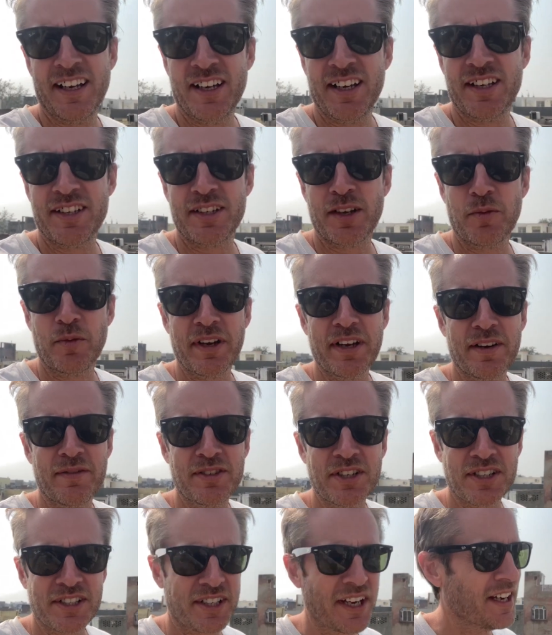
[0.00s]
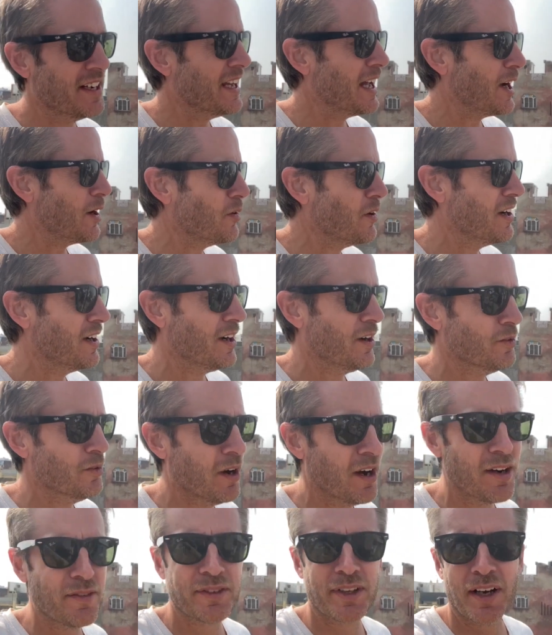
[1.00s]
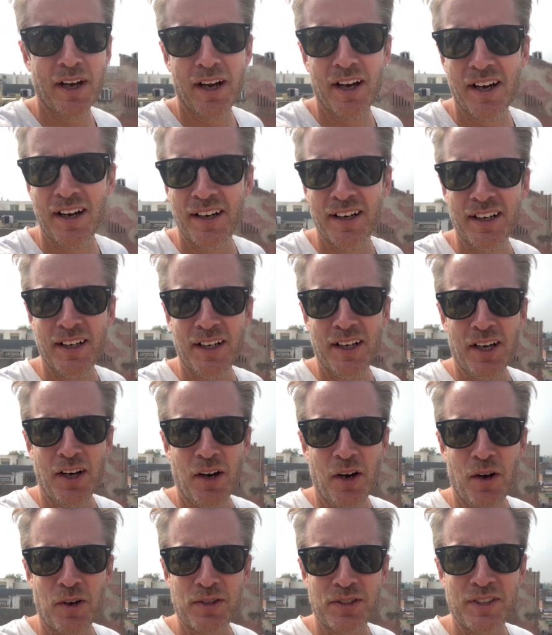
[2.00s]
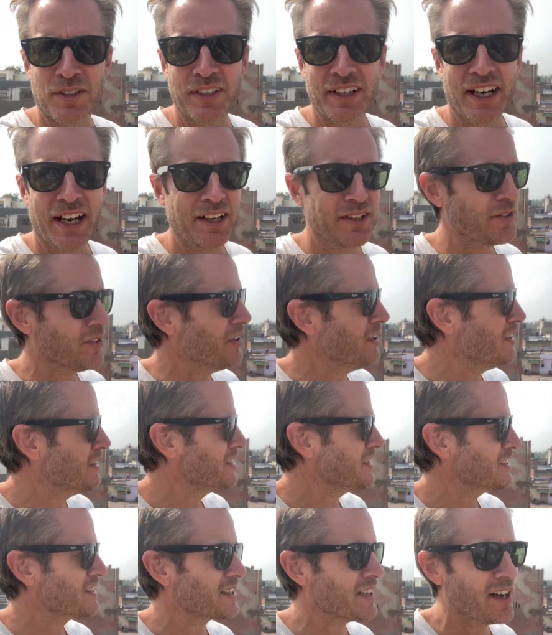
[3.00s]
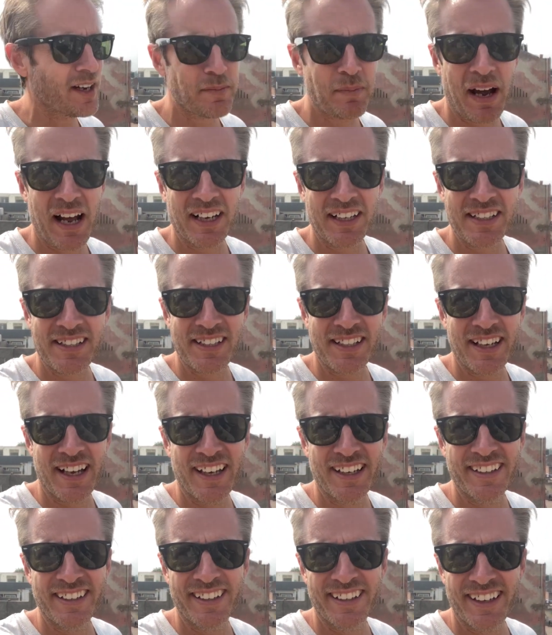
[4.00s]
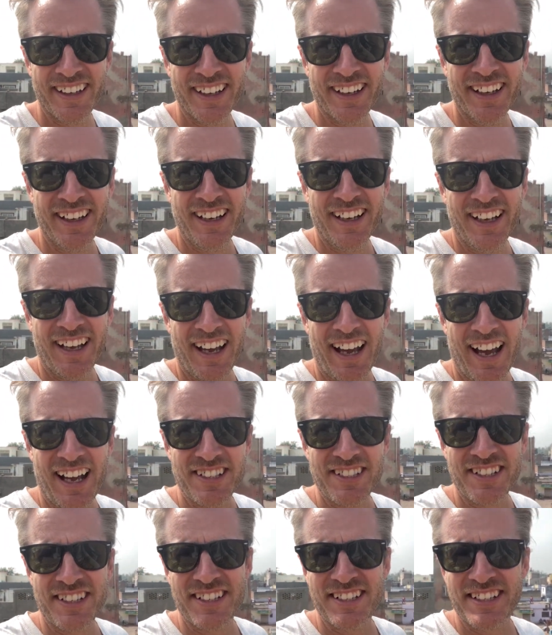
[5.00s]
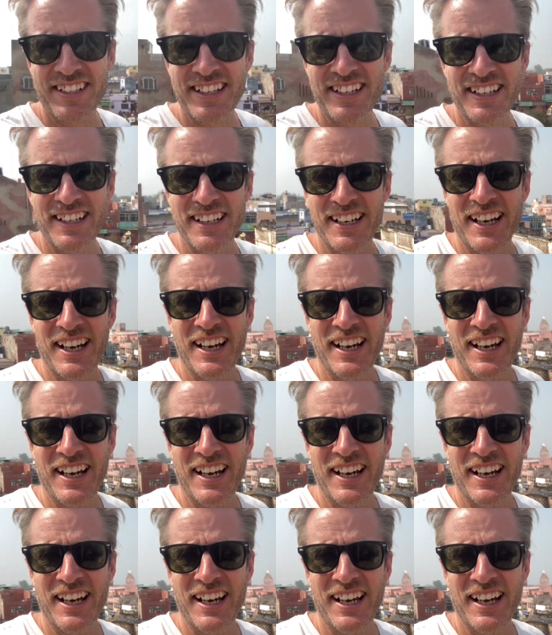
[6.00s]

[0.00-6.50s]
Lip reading: So we have just now arrived at our hostel in Agra, the Thai Palace, and as you can see,